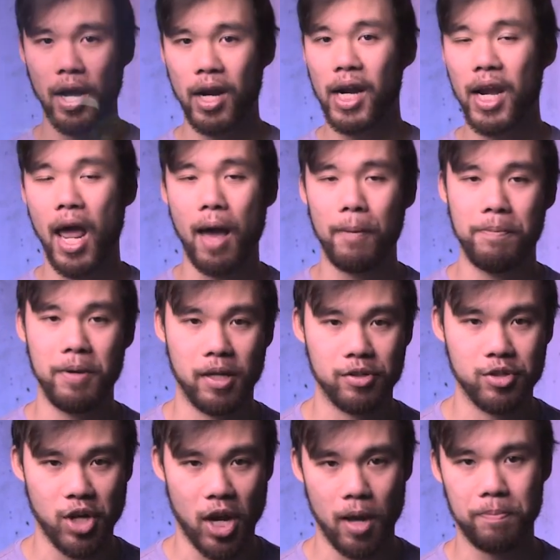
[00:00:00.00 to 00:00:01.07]
and an epic
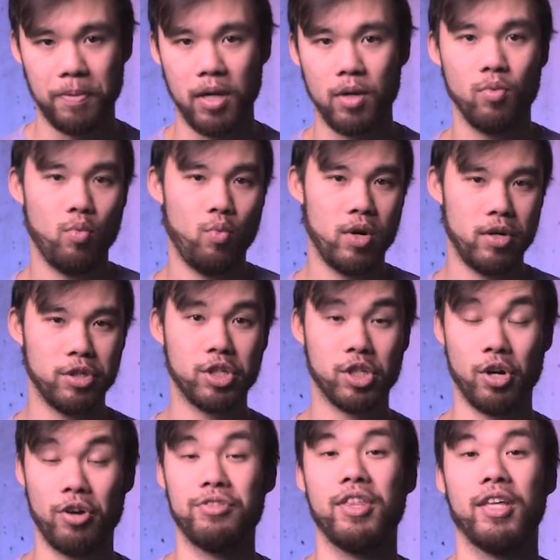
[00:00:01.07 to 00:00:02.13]
champion when you
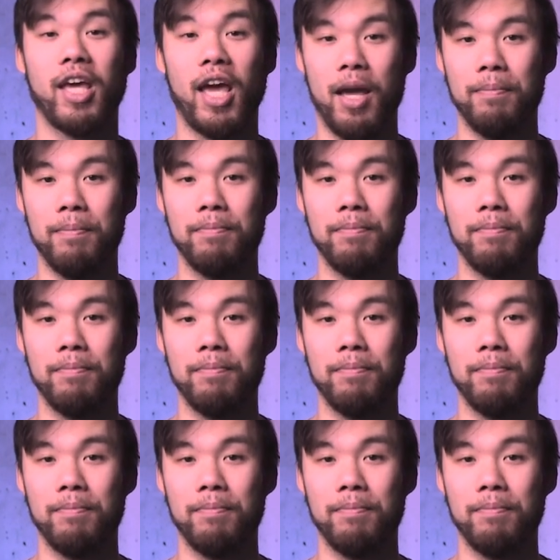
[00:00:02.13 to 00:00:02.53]
start the game.